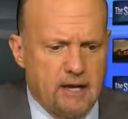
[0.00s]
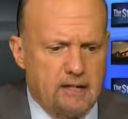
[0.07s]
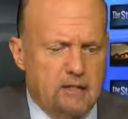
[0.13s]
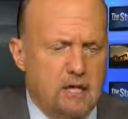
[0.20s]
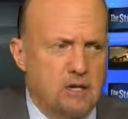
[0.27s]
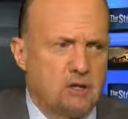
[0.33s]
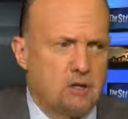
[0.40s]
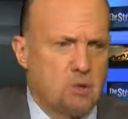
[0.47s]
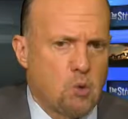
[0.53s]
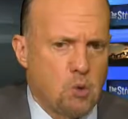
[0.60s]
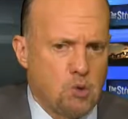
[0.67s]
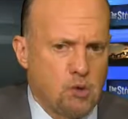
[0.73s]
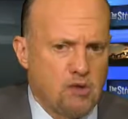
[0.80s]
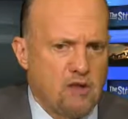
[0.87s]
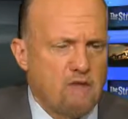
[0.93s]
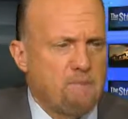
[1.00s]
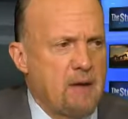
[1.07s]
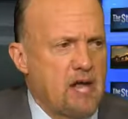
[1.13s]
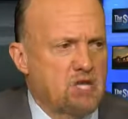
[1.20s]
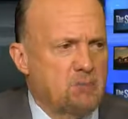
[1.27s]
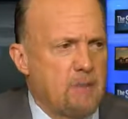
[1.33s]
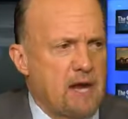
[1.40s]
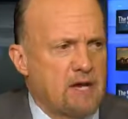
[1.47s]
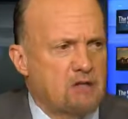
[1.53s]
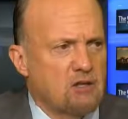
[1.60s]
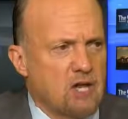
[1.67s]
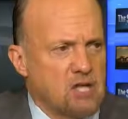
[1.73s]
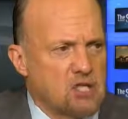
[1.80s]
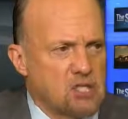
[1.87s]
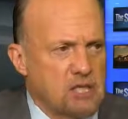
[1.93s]
at the end of the quarter. They've bounced back
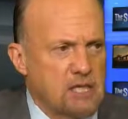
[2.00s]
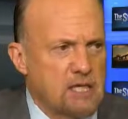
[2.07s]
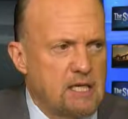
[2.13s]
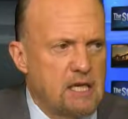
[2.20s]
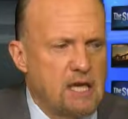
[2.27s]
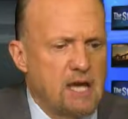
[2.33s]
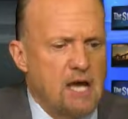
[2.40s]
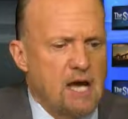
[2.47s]
nicely.